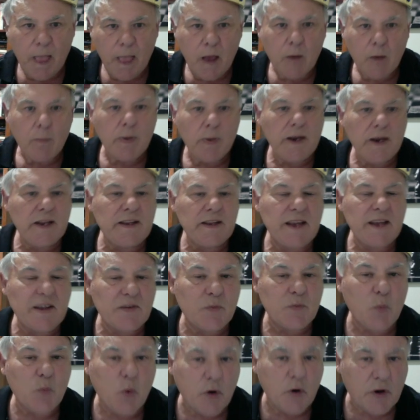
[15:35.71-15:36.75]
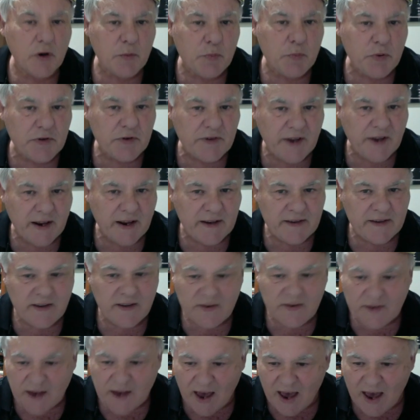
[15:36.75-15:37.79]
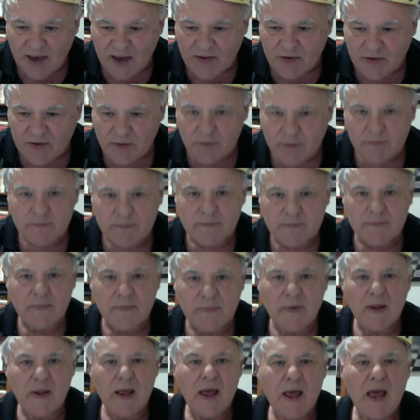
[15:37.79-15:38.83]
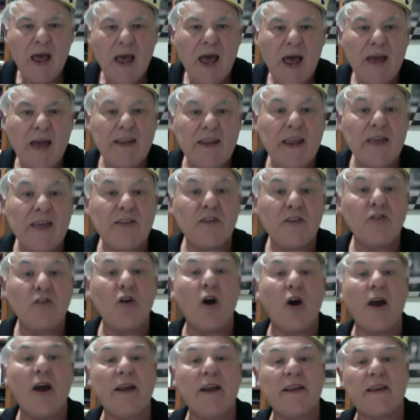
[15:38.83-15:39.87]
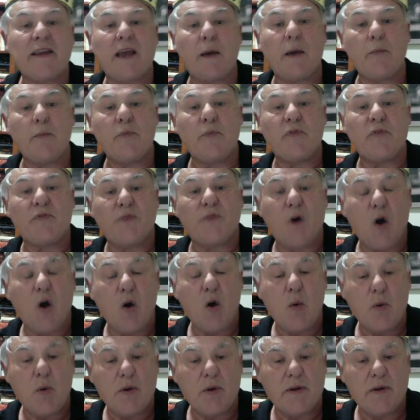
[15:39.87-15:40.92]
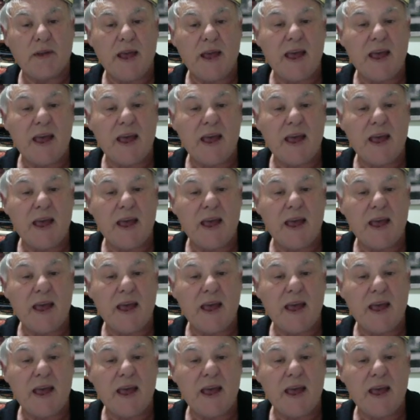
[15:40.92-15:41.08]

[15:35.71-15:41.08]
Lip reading: But he doesn't want to protect his castle. And now the knight comes forward.